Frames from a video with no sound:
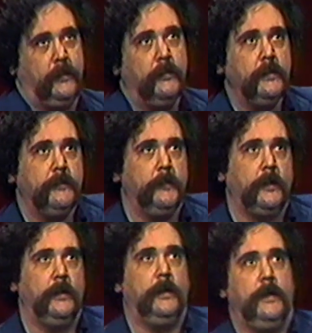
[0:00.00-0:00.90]
I quit
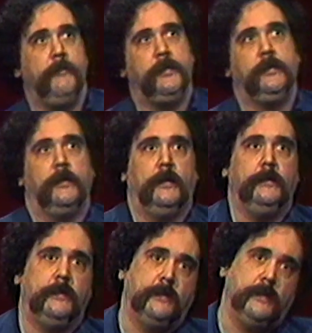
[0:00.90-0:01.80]
smoking the damn
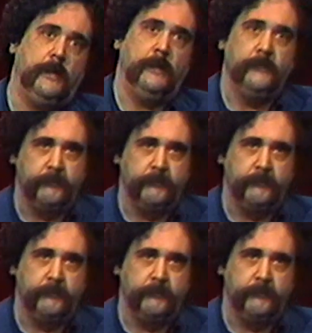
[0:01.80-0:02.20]
cigarettes. Yeah.